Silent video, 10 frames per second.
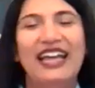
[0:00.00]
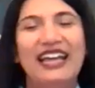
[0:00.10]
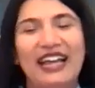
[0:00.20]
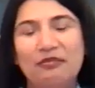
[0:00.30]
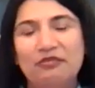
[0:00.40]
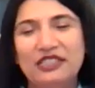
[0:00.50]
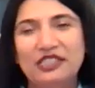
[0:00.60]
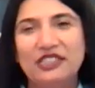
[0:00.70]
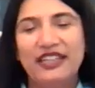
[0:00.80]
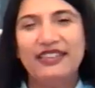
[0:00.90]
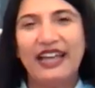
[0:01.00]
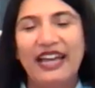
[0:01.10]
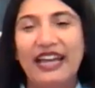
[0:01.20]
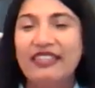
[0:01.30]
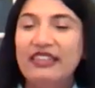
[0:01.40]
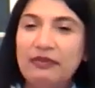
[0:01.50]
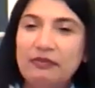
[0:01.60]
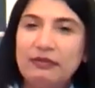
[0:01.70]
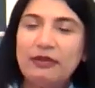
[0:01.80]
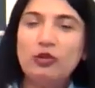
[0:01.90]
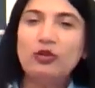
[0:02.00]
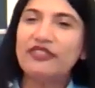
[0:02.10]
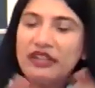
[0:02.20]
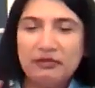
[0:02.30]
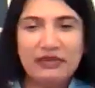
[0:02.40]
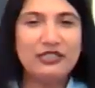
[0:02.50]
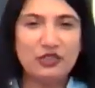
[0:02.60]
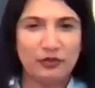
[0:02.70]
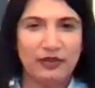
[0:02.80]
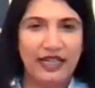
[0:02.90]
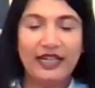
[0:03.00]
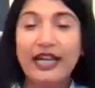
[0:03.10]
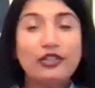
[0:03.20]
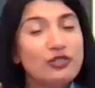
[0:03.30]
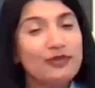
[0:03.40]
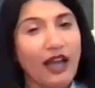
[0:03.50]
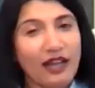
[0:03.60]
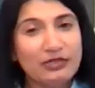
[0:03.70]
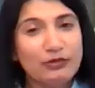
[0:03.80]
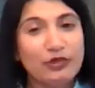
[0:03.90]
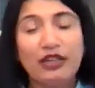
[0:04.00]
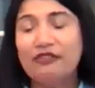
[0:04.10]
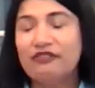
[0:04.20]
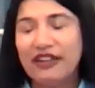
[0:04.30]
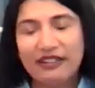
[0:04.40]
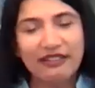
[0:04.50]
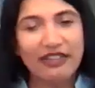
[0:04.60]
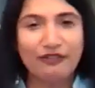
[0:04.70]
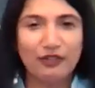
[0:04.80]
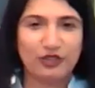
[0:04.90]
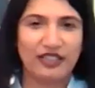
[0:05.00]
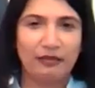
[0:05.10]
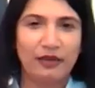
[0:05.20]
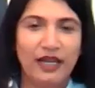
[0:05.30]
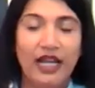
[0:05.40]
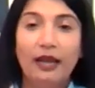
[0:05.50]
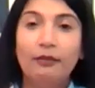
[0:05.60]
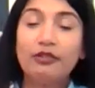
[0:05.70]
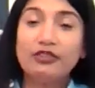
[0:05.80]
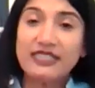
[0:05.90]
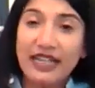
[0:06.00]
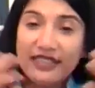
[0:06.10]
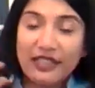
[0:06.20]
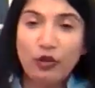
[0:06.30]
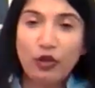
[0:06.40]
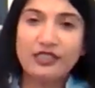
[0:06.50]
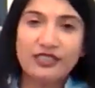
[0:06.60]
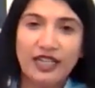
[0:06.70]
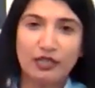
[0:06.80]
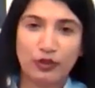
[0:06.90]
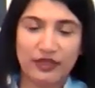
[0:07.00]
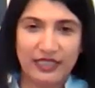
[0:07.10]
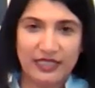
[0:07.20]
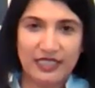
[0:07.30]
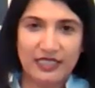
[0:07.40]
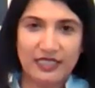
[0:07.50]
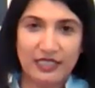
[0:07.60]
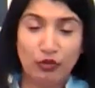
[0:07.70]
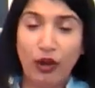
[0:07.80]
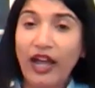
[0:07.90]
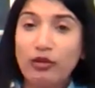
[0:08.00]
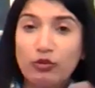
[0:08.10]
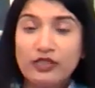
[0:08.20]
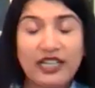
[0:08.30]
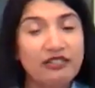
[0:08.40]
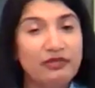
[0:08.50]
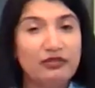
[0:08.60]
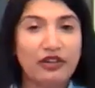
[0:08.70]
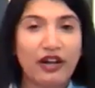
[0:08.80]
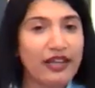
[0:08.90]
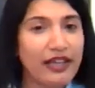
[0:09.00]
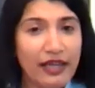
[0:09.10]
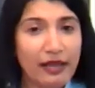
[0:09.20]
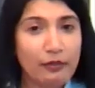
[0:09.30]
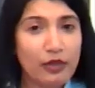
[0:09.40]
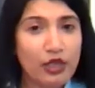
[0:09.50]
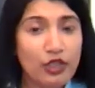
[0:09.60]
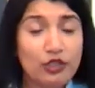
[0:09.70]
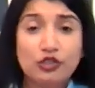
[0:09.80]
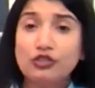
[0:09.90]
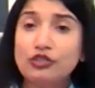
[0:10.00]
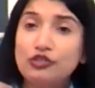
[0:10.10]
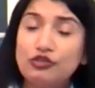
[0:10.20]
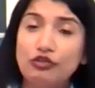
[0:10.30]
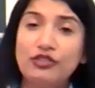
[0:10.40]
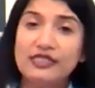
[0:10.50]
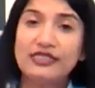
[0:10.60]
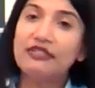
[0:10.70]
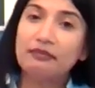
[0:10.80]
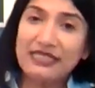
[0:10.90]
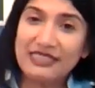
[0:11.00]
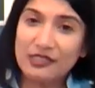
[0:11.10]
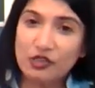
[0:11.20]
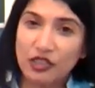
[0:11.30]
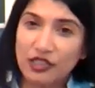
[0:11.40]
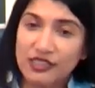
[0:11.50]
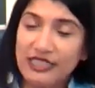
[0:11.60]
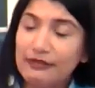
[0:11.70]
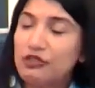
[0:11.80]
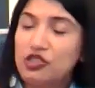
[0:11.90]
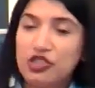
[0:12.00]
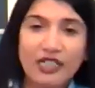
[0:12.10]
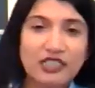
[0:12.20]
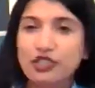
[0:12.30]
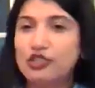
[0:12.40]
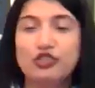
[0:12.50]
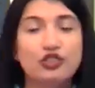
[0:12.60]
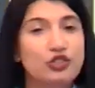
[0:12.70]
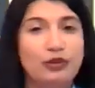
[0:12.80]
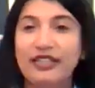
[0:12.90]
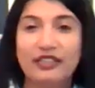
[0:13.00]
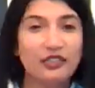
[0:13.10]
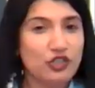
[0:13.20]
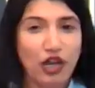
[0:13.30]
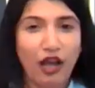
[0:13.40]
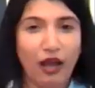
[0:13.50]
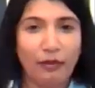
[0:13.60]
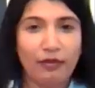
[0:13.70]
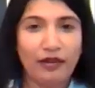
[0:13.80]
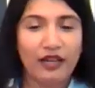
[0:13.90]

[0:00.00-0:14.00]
And I appreciate that. And there were people who were very mean to me. And to be honest with you, I'm very grateful to them, because had they not done what they did, I wouldn't have been where I am. So the truth is, they were messengers. They were just doing their job.